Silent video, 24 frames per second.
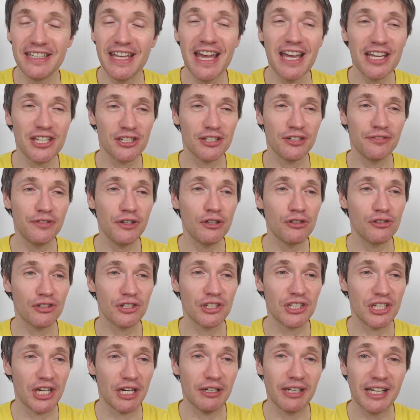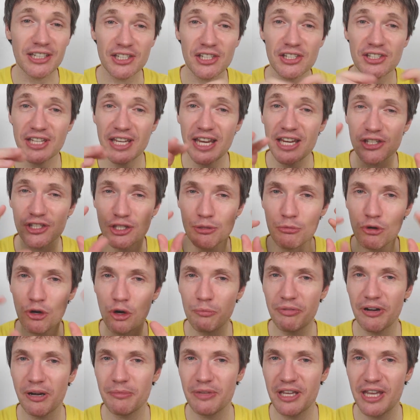Yeah, so the future of the channel, as I say, so
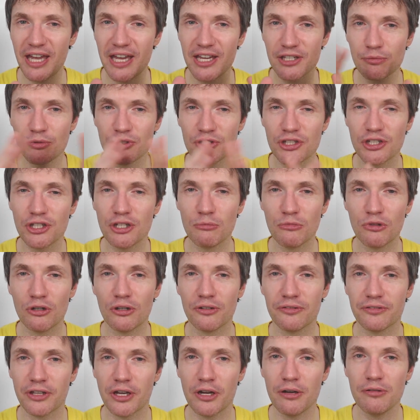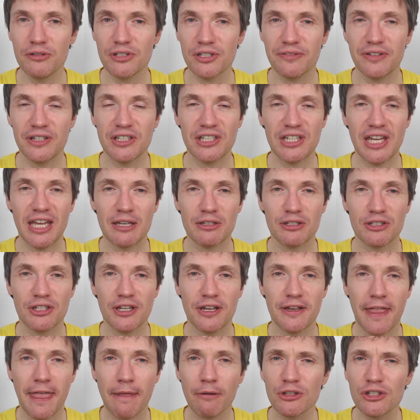more premieres. I want to do more of those. I think to get
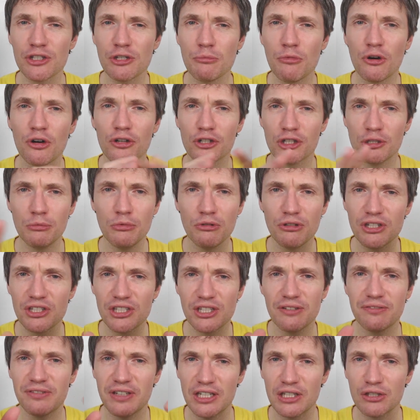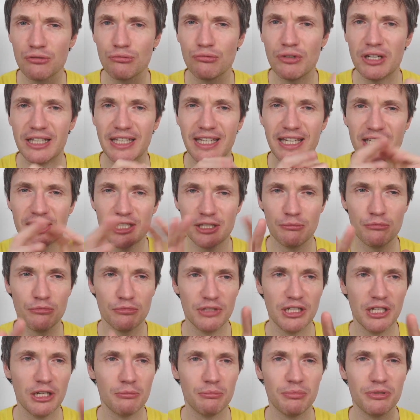to, I want to do more community things, really.
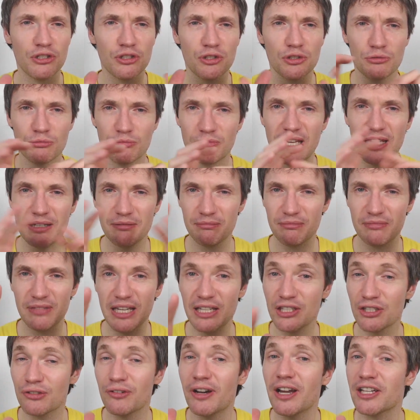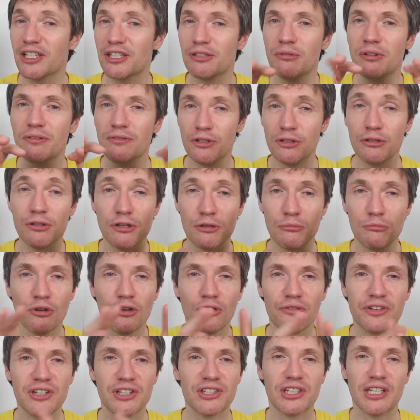Getting, you know, just interacting with you, doing
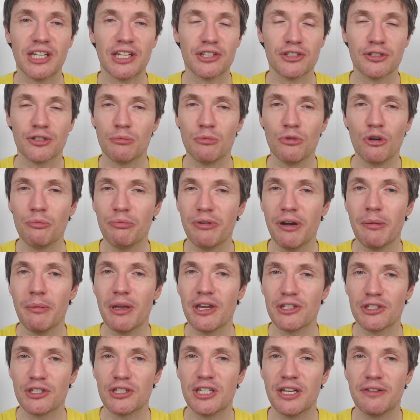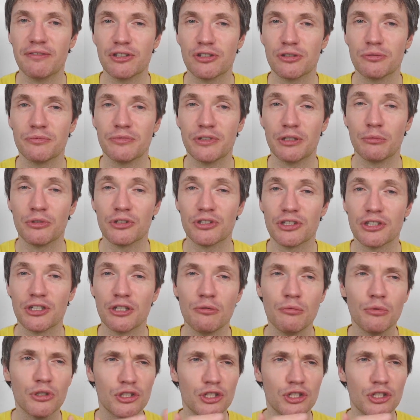more things like that. So more premieres is definitely something I want to do.